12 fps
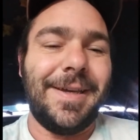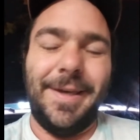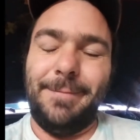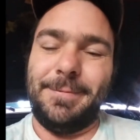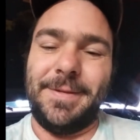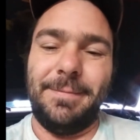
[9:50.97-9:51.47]

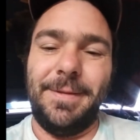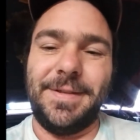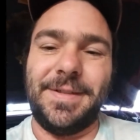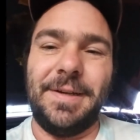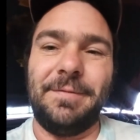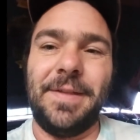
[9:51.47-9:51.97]
some of the
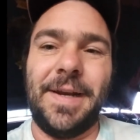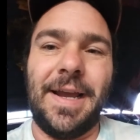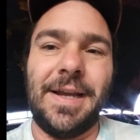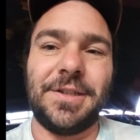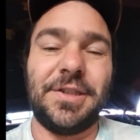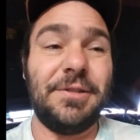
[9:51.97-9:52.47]
stuff that
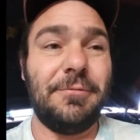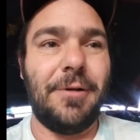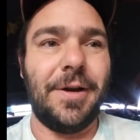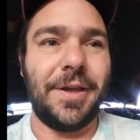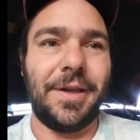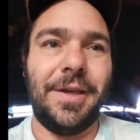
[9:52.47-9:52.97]
I actually
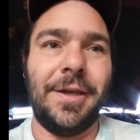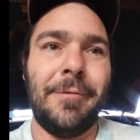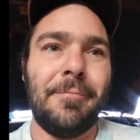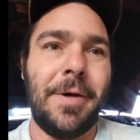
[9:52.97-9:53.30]
want to keep.